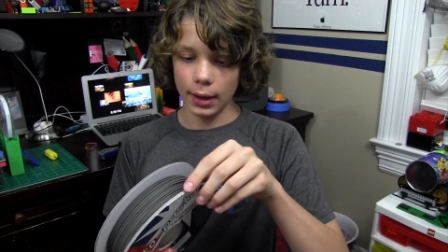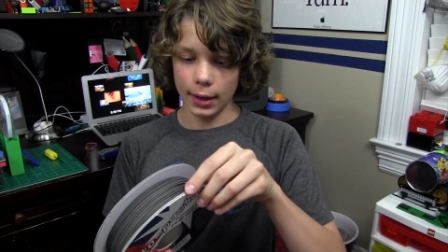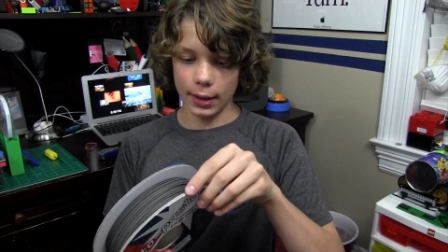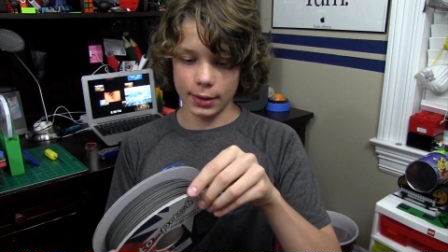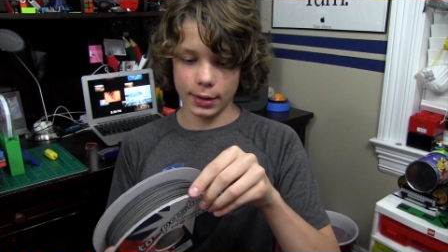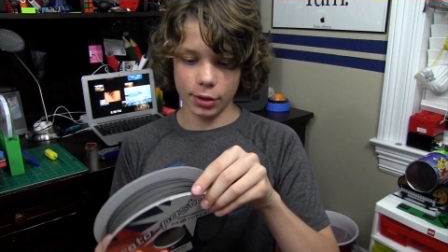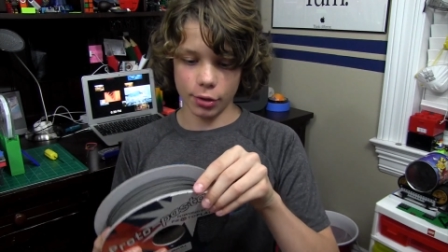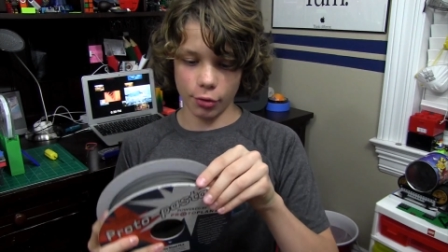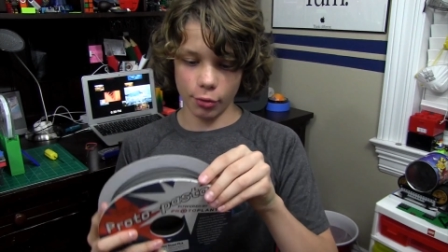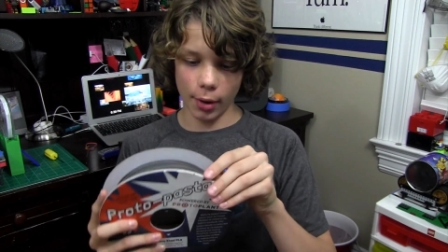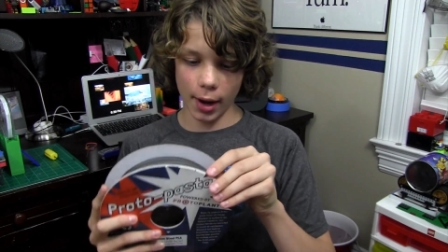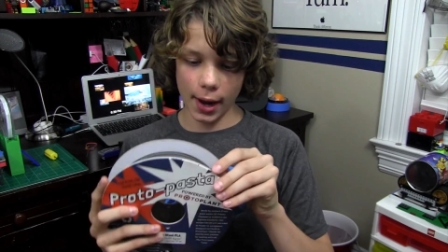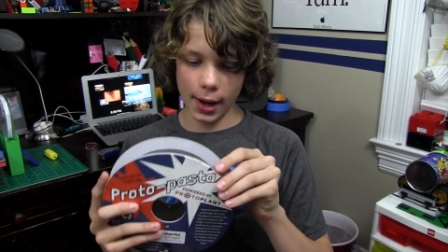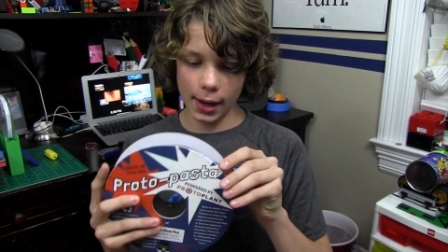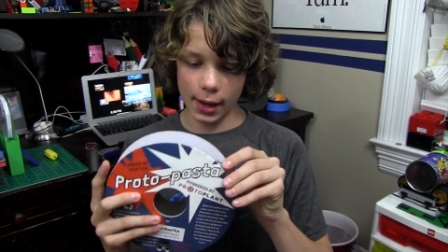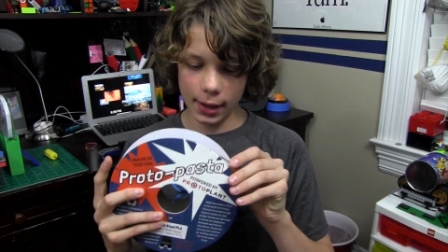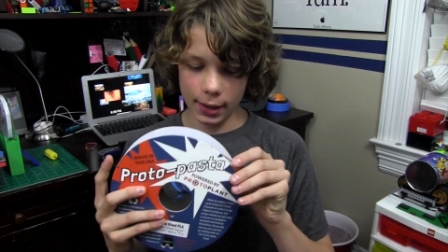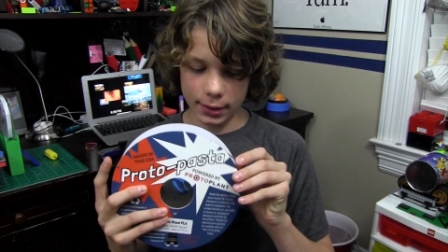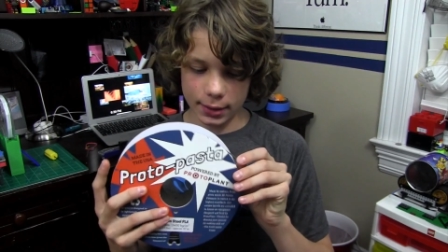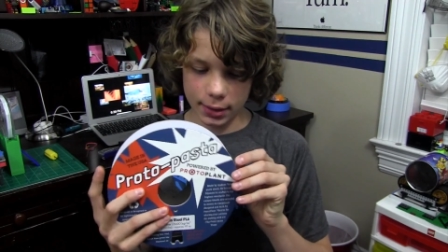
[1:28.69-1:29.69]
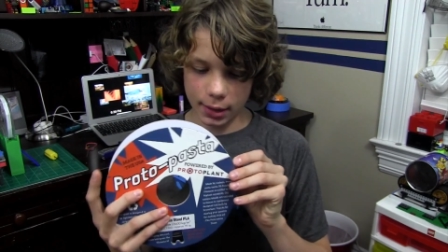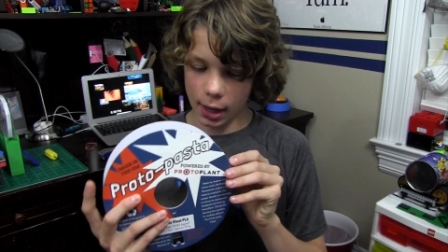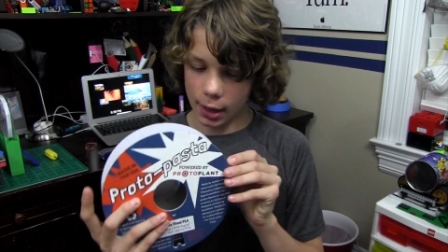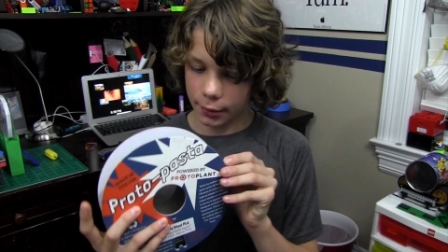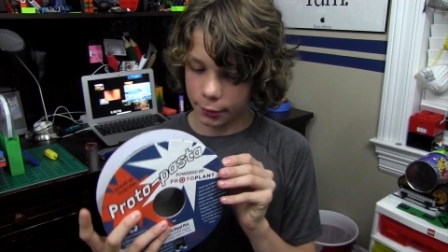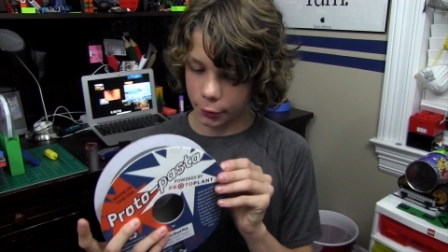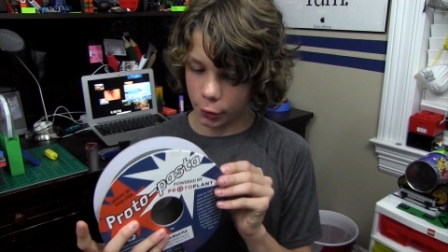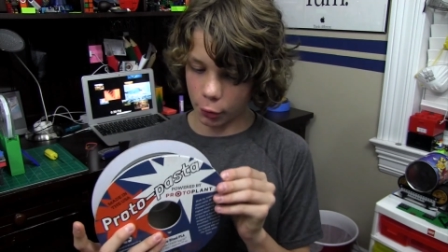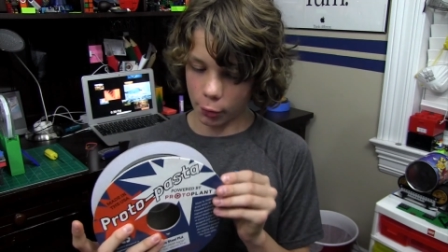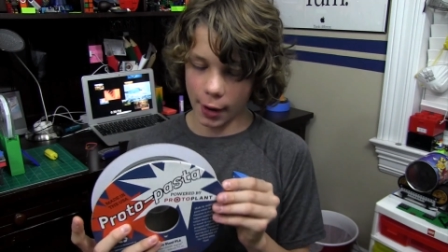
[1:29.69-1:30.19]
it's gray, it's
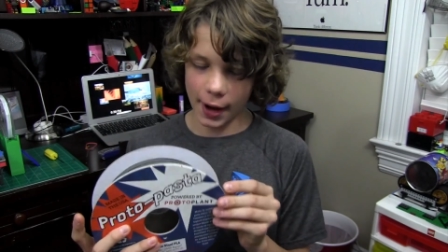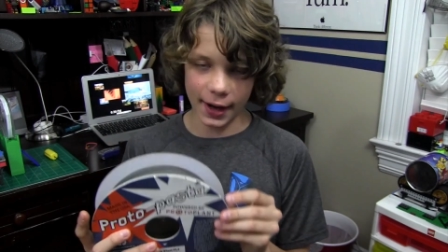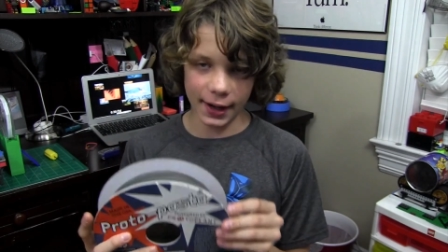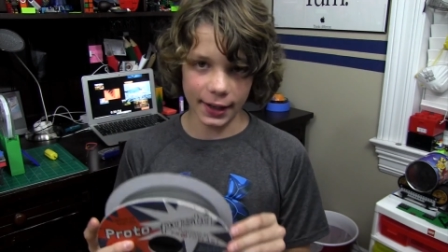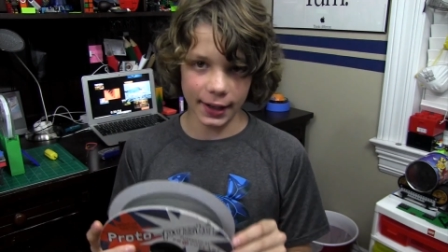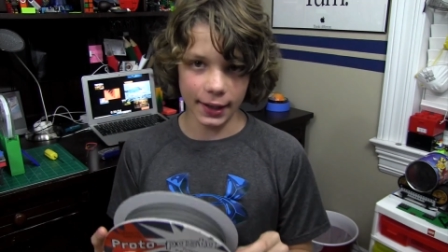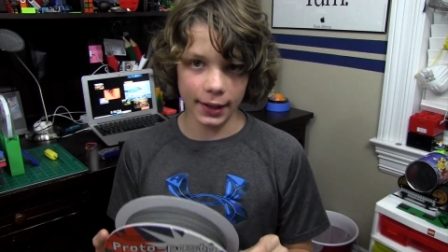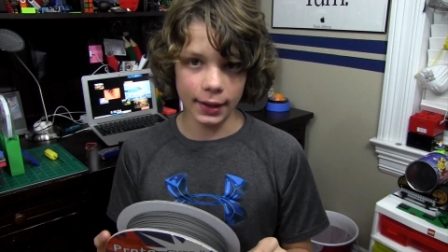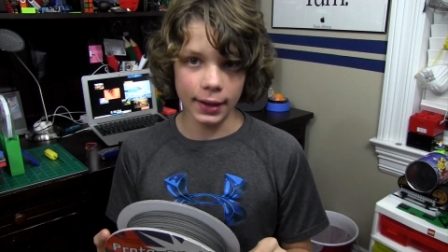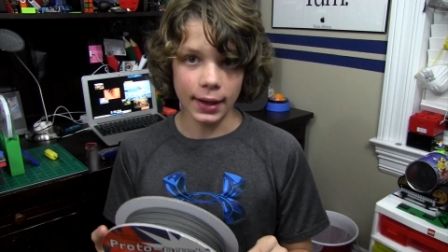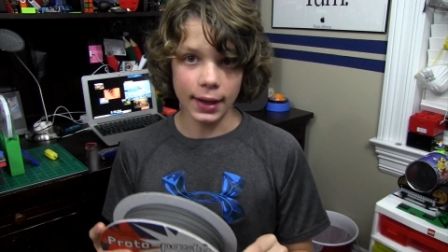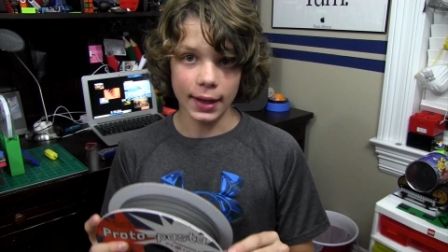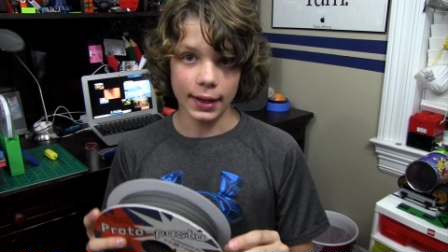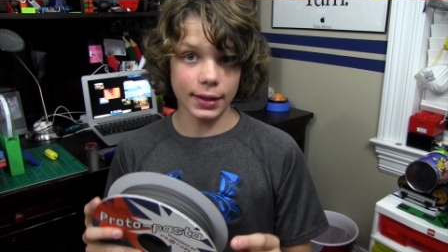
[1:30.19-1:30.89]
kind of grainy,